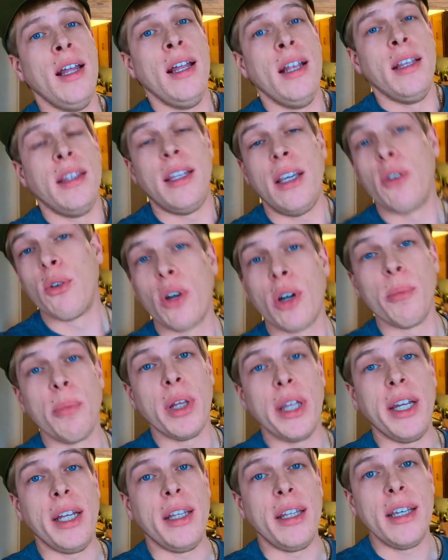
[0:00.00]
they don't
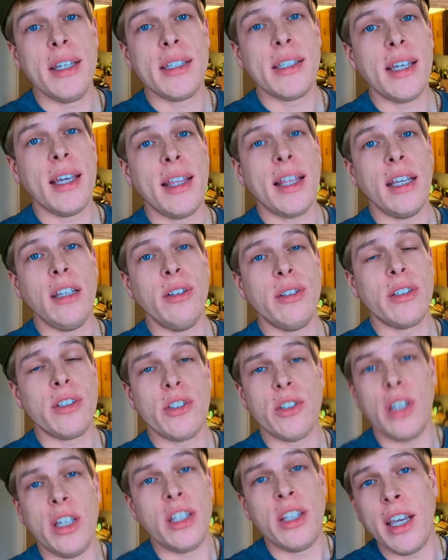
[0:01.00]
complain. They say that
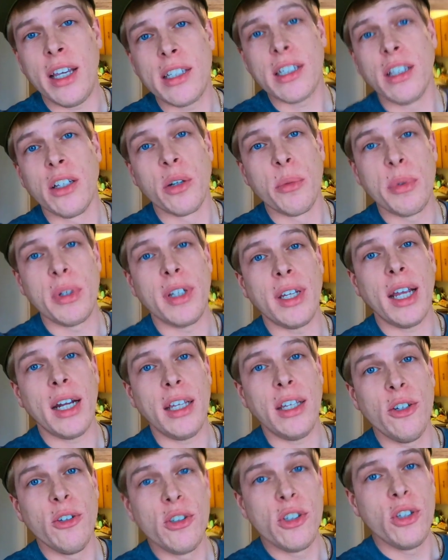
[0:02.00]
it takes a little bit of
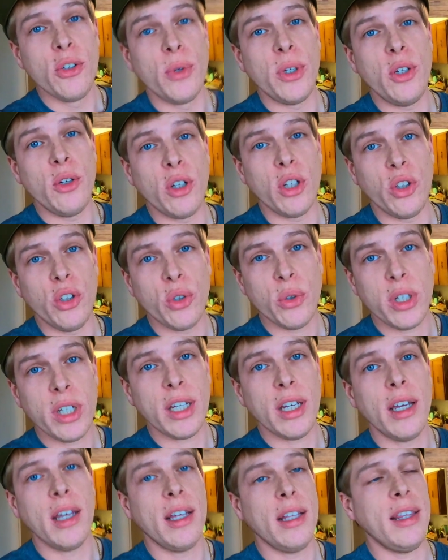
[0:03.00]
getting used to and you can do
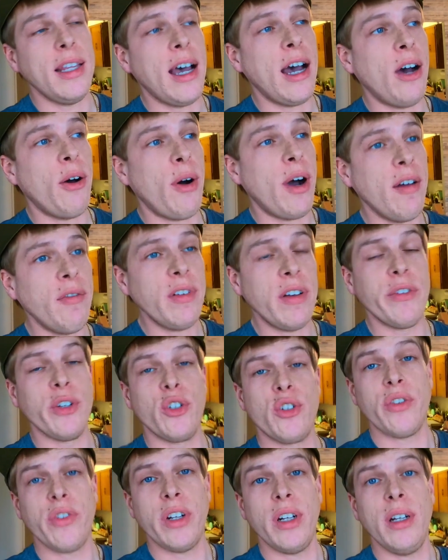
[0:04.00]
it. Now, I've never
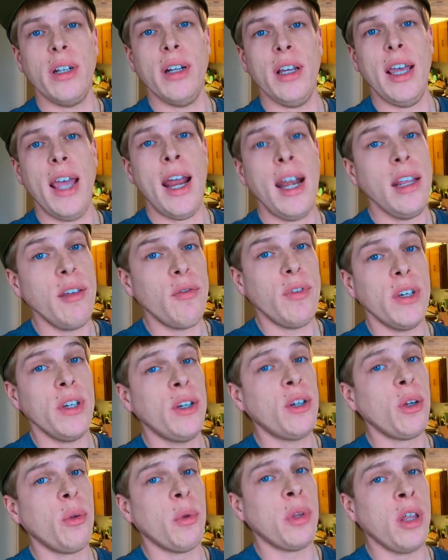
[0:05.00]
driven any
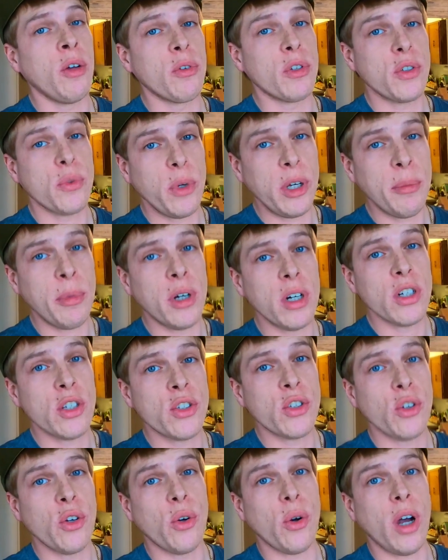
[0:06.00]
vehicle without a sway bar,
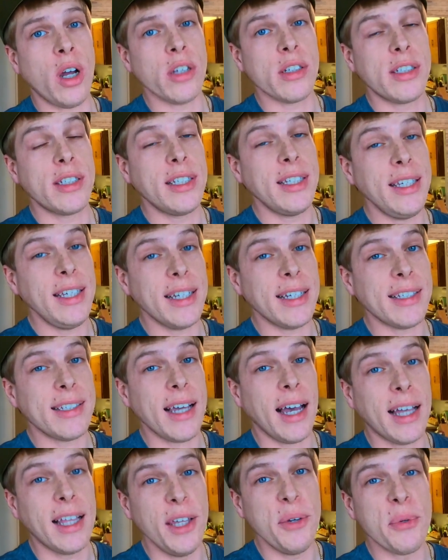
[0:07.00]
so I'll see
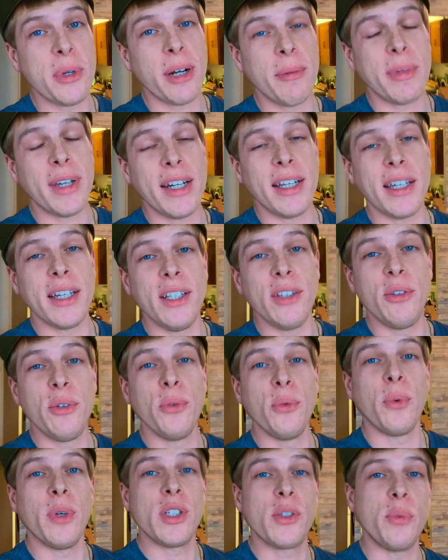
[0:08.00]
exactly what I'm getting
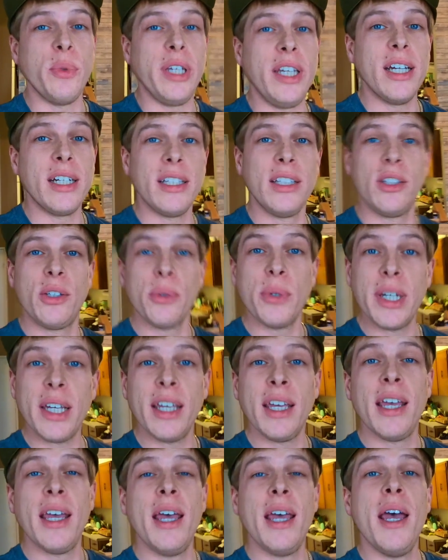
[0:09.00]
into once we get into
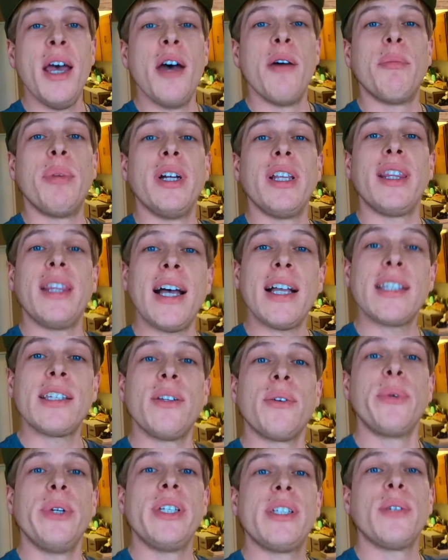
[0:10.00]
it. But that's
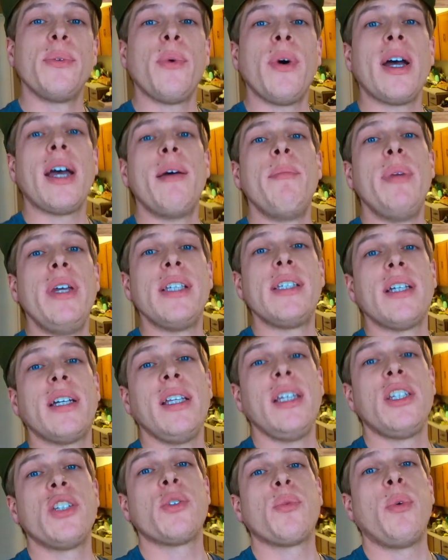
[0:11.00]
the reason why I
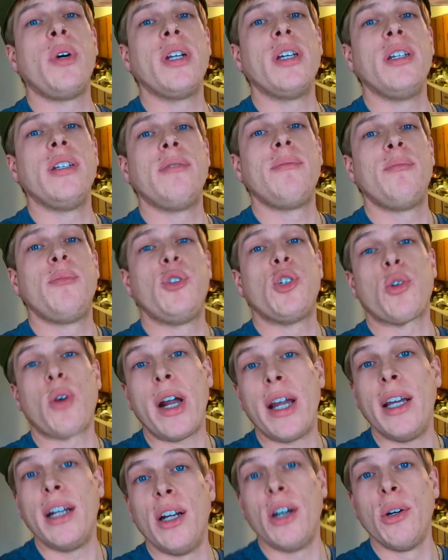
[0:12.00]
basically just want to
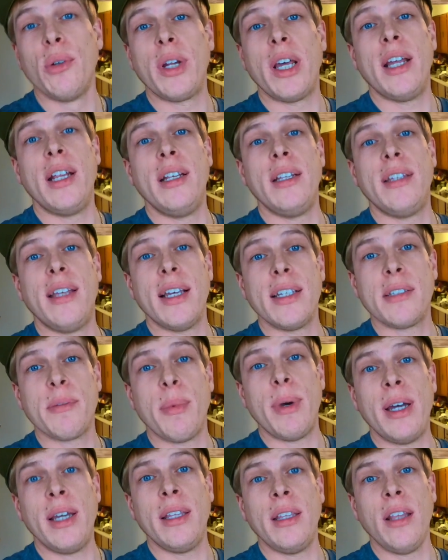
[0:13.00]
try it out and test
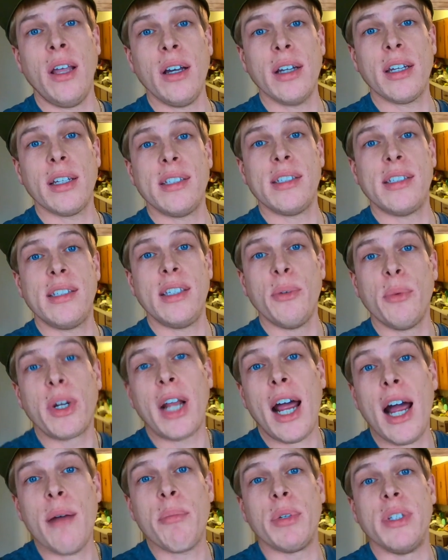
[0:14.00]
my luck and see what
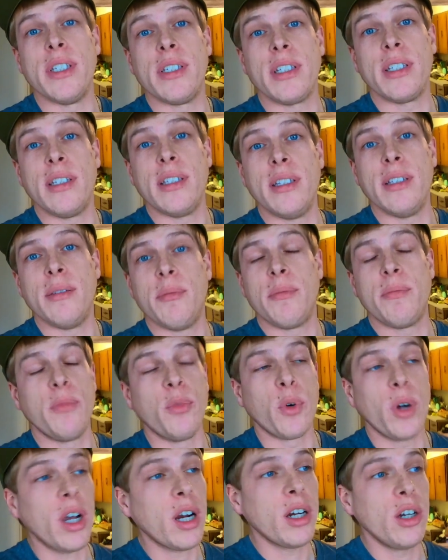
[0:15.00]
happens. And
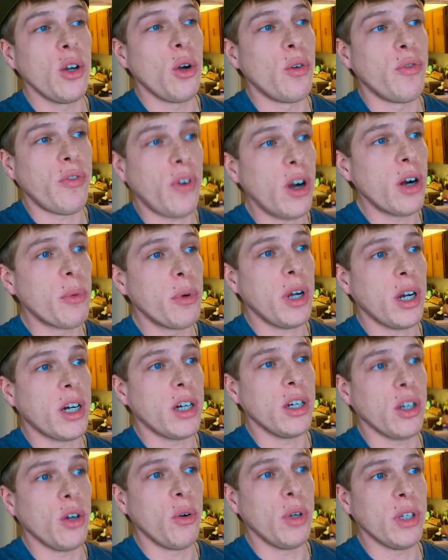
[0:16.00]
we're not going to go far. We're not
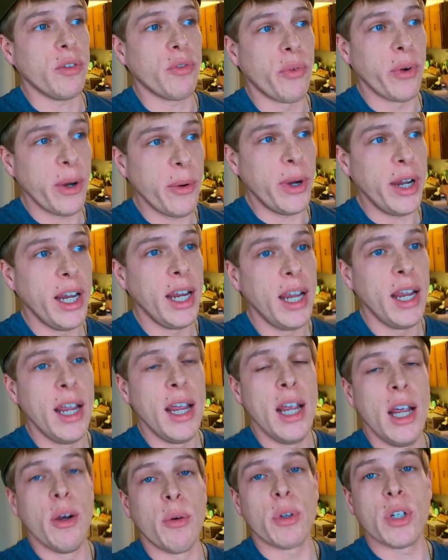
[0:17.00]
going to go on the freeway.
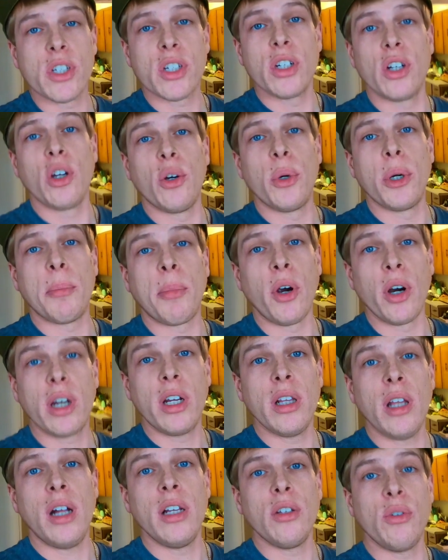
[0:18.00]
We're just going to go in a
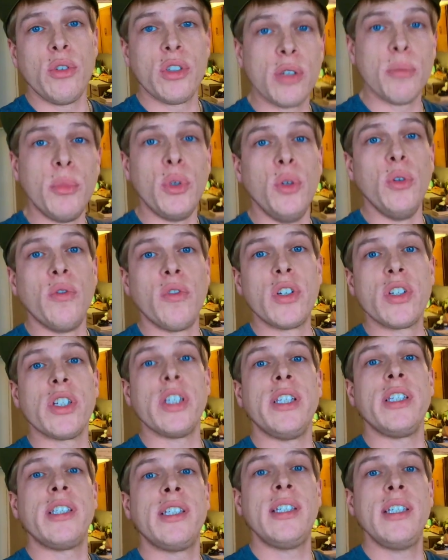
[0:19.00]
parking lot, do some maneuvers
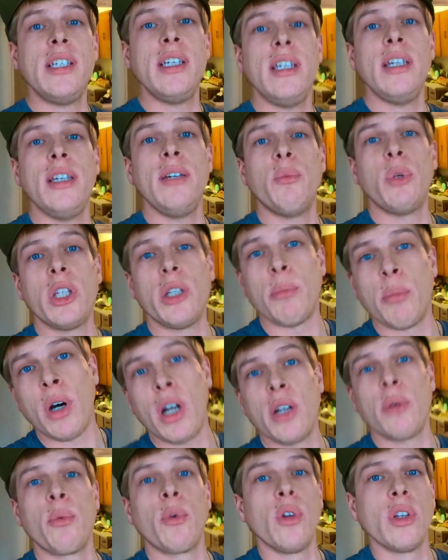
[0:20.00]
and see what the
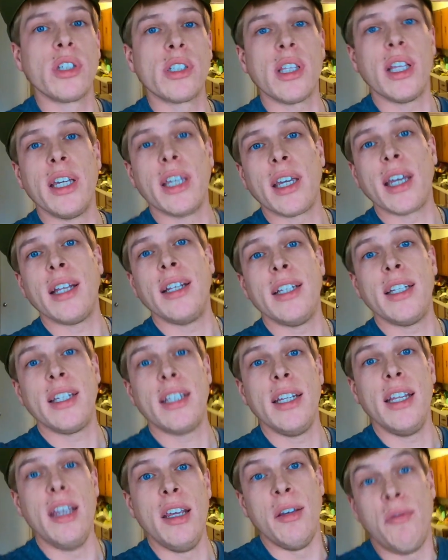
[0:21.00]
body roll is like, and
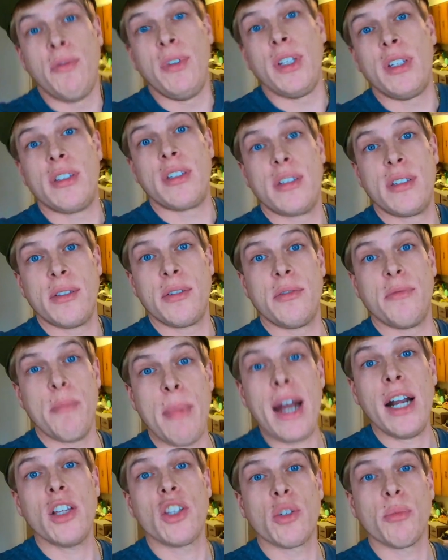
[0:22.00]
if it's
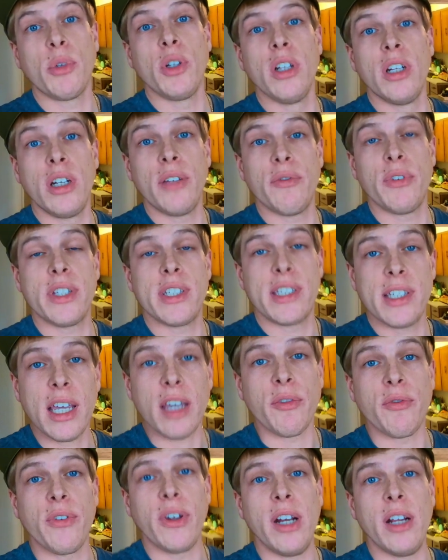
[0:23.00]
manageable and if it's
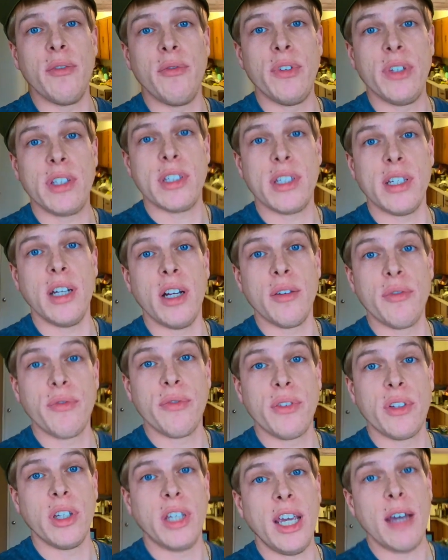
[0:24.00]
safe and if it's
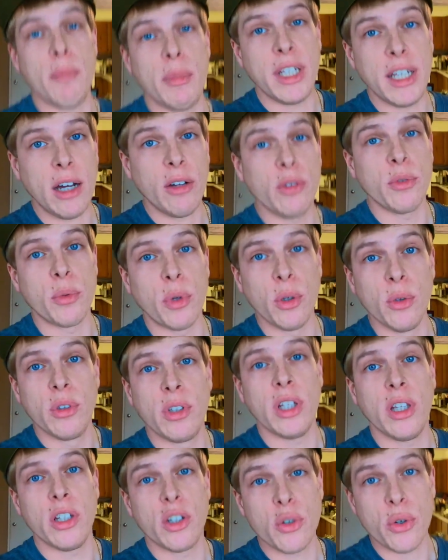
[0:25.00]
enough to get me down the road
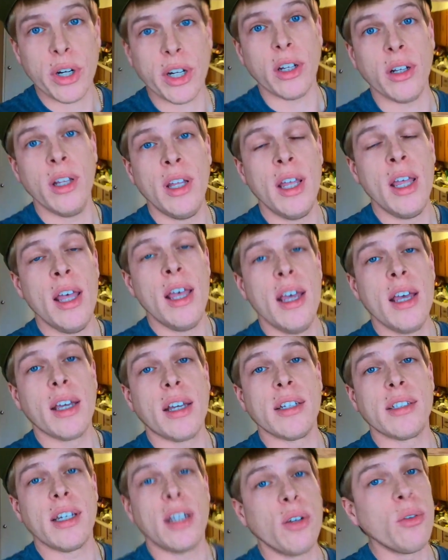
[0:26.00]
to the trail.
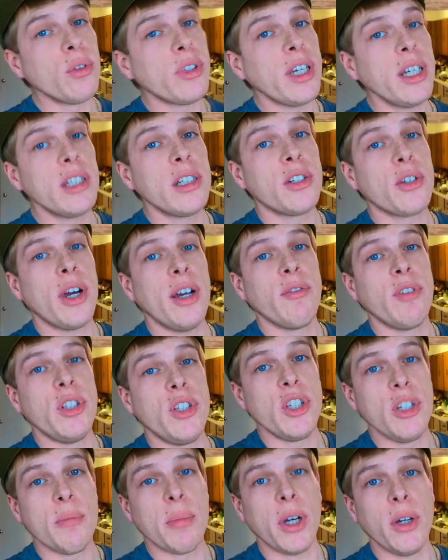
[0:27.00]
Because I don't daily drive the
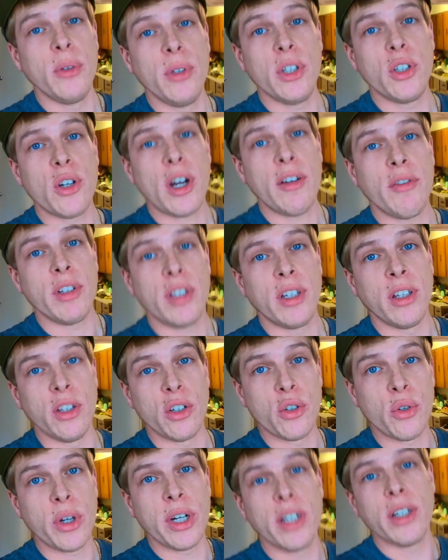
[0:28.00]
Jeep. I only drive it to the
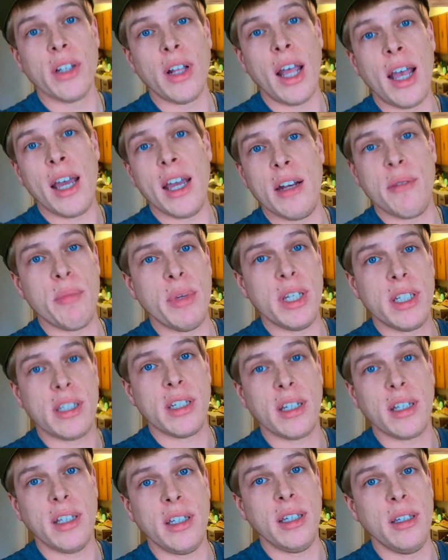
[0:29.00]
trail and
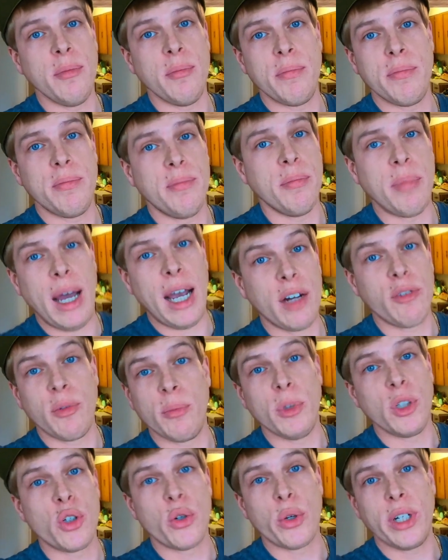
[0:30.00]
basically back
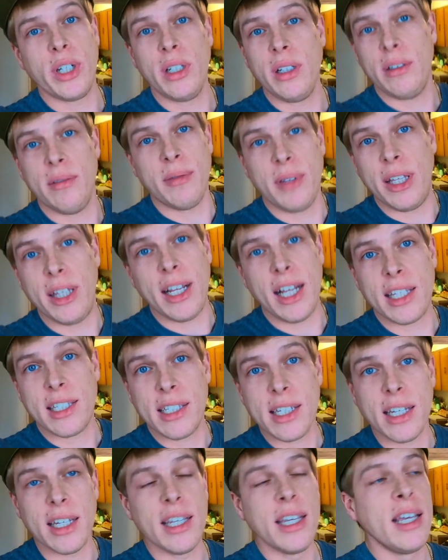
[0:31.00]
from the trail, and that's
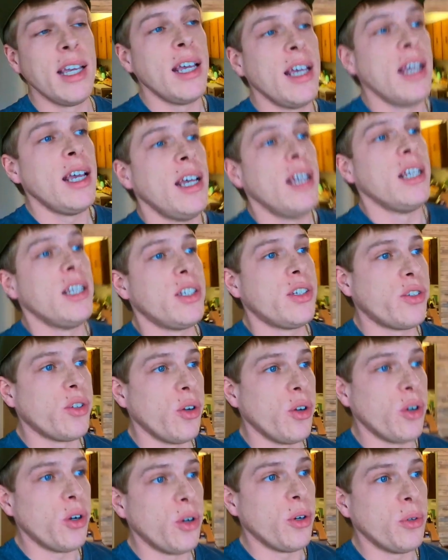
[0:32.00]
it.
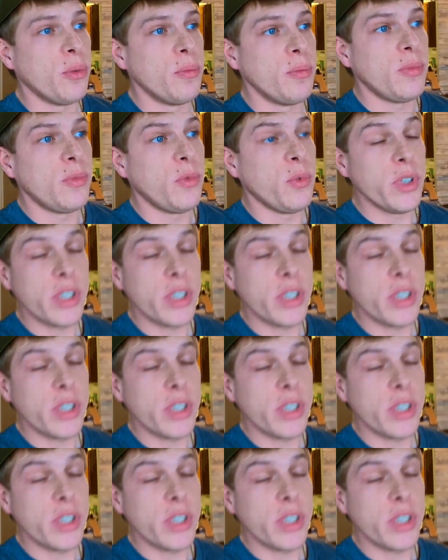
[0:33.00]
So we'll